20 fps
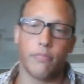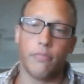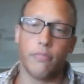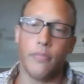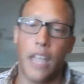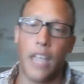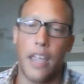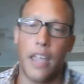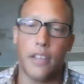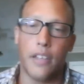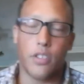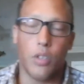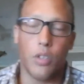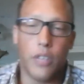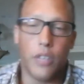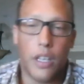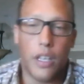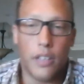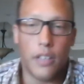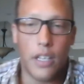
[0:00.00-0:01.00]
And so
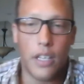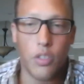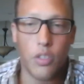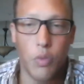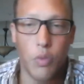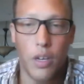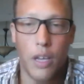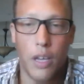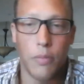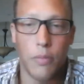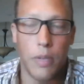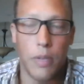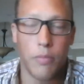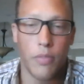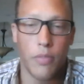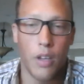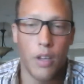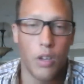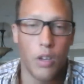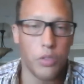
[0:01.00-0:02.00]
that's what I'm
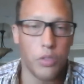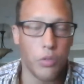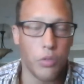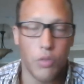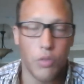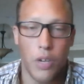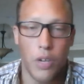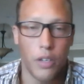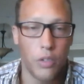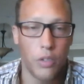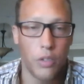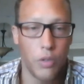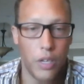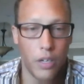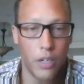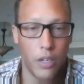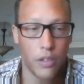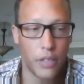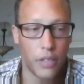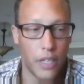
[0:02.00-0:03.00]
also trying to do
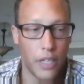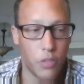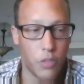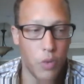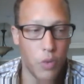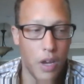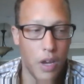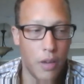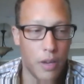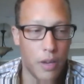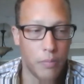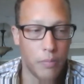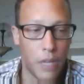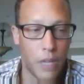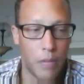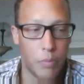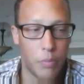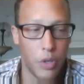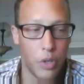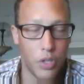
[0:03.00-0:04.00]
here. And that's why
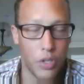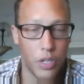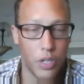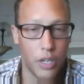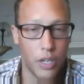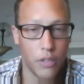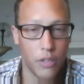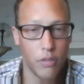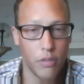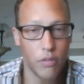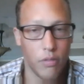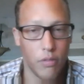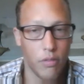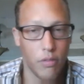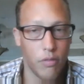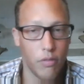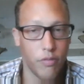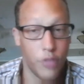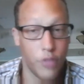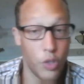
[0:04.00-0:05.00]
I'm pushing
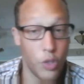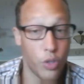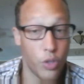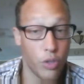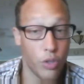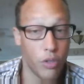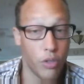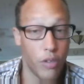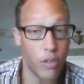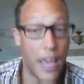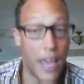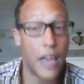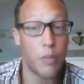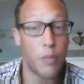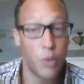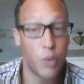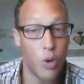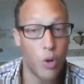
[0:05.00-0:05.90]
Future Ad Pro